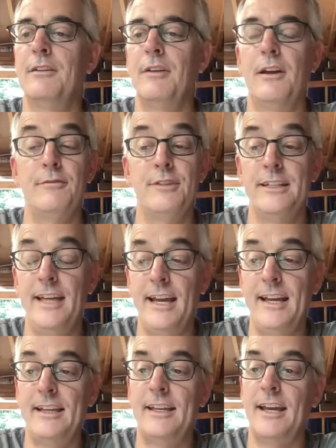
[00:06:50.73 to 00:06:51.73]
of the
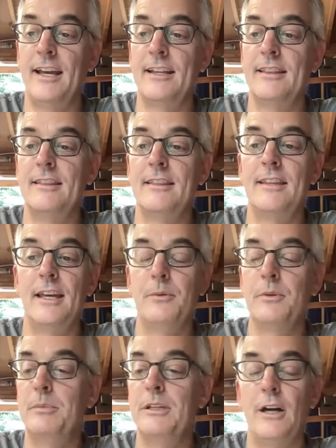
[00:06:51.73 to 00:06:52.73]
day and they
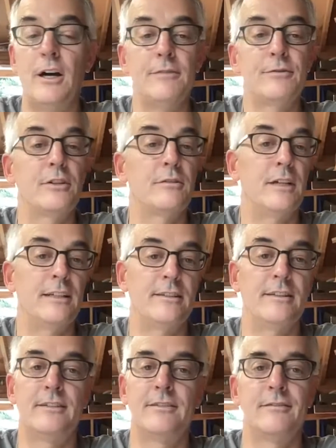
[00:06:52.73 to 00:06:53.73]
would be off to the
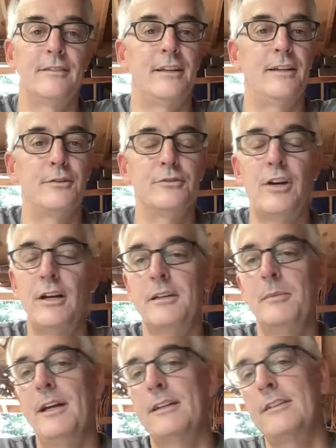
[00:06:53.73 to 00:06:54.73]
races, you know, talking
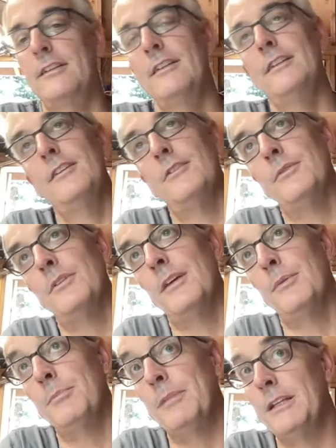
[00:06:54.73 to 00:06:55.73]
about, you know, they
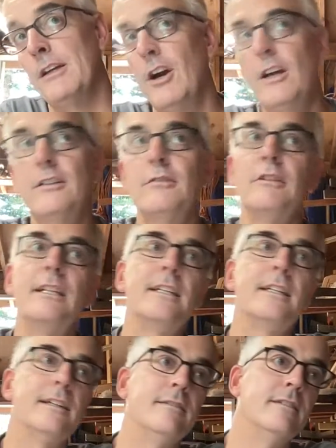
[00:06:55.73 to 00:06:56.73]
would be
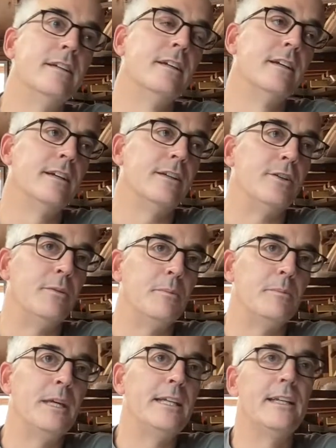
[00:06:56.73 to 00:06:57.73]
arguing and, you know,
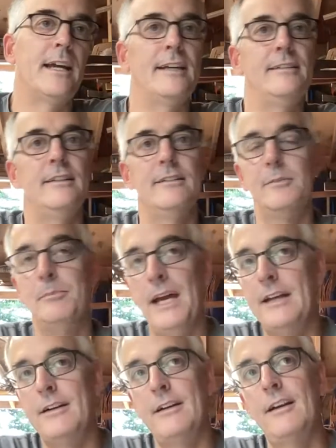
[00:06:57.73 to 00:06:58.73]
making ideas
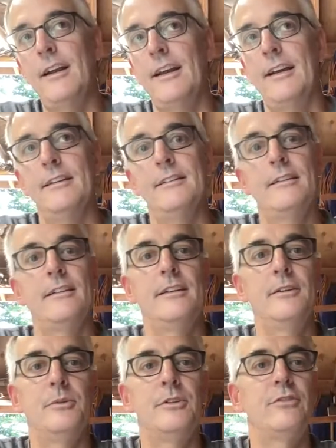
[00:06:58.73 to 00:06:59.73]
better. And
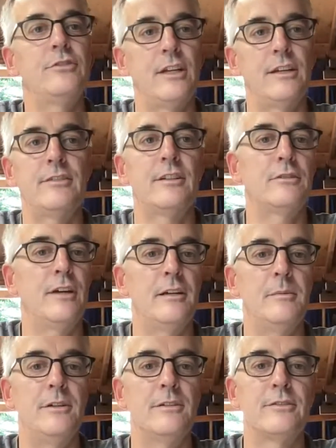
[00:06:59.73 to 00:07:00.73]
it was just
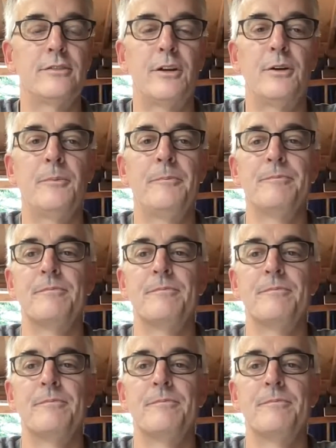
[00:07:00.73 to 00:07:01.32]
incredible. So